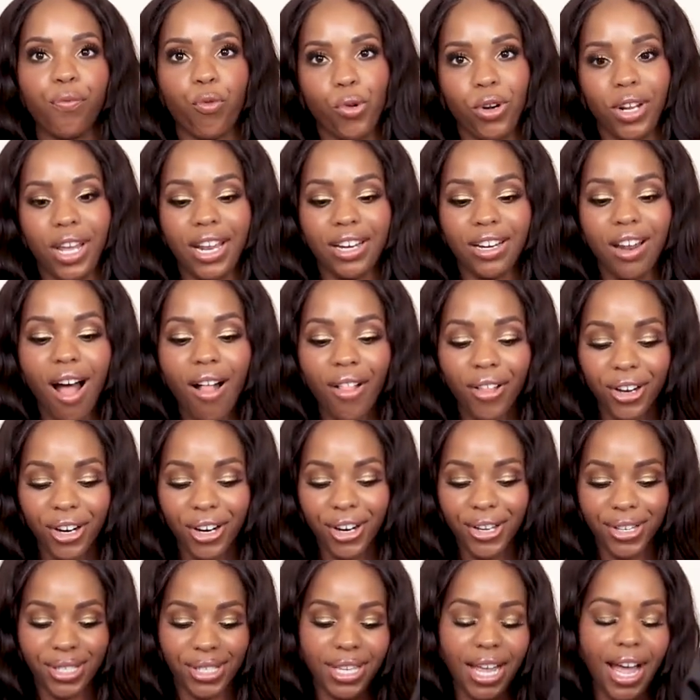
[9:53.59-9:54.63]

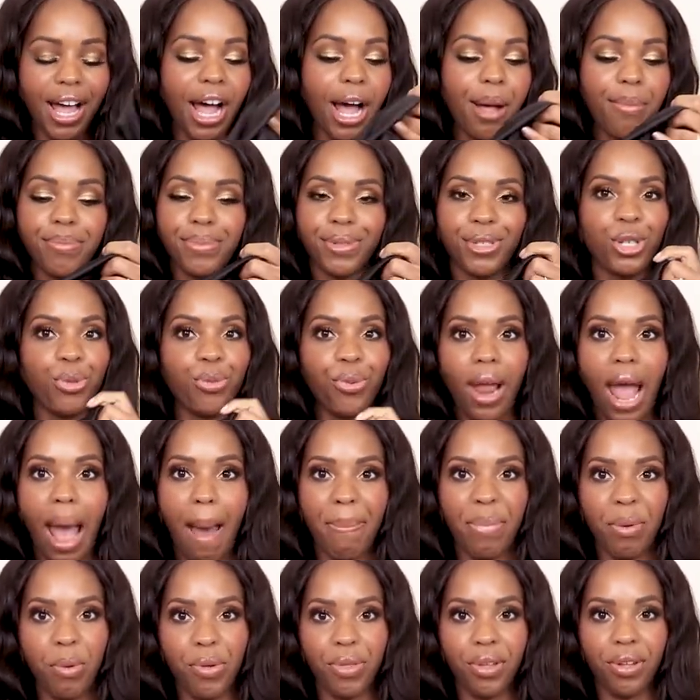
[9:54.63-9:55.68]
$48, super
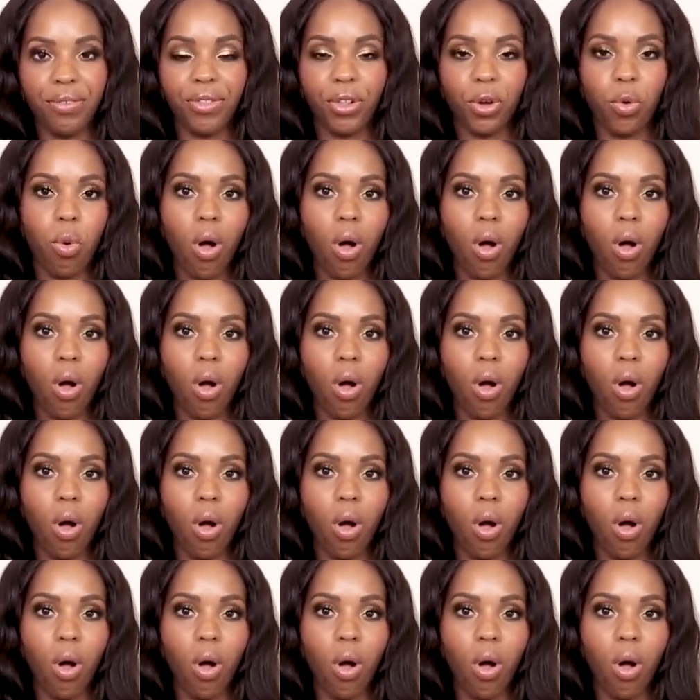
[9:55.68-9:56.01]
happy with it. The